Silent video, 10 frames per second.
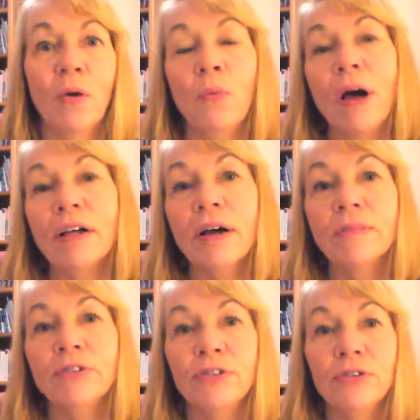
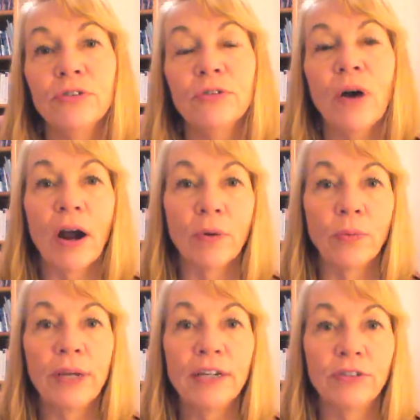Welcome to our
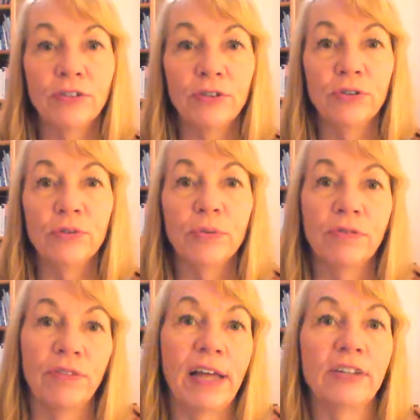week 2
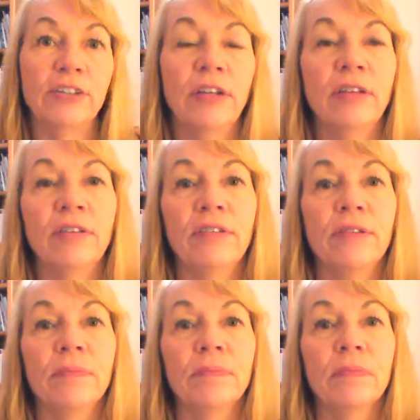reflections.
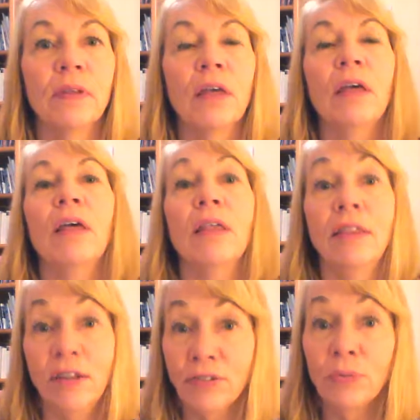
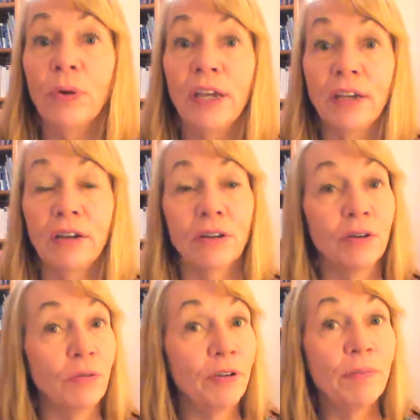This week
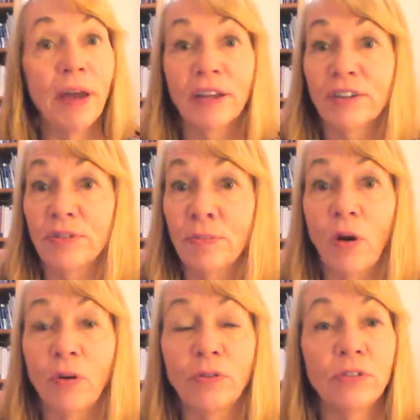we've been
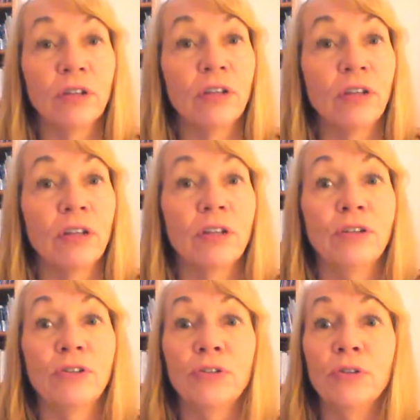exposed
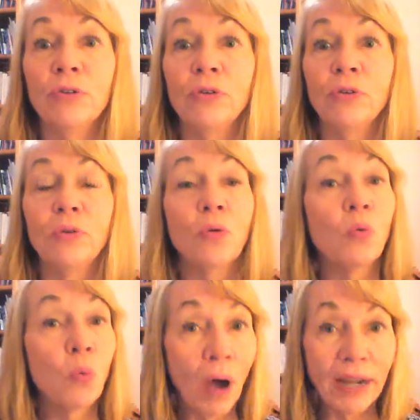to
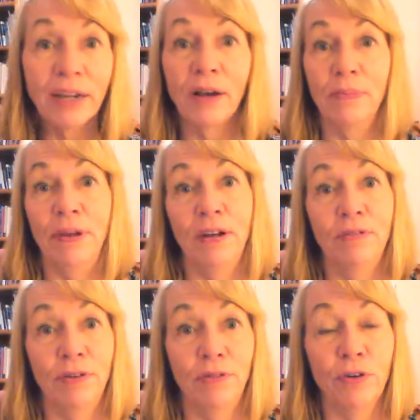quite a bit
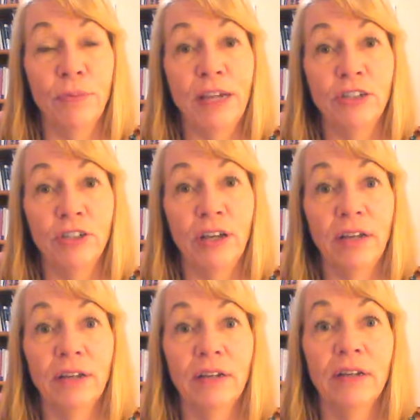of information